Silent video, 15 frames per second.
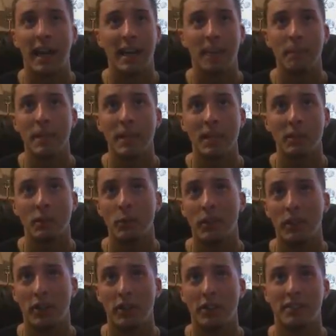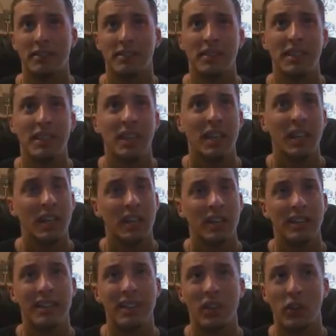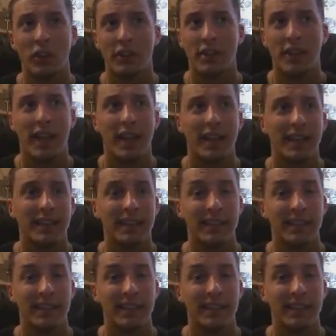had a meeting with Ernest Lee the other day, and he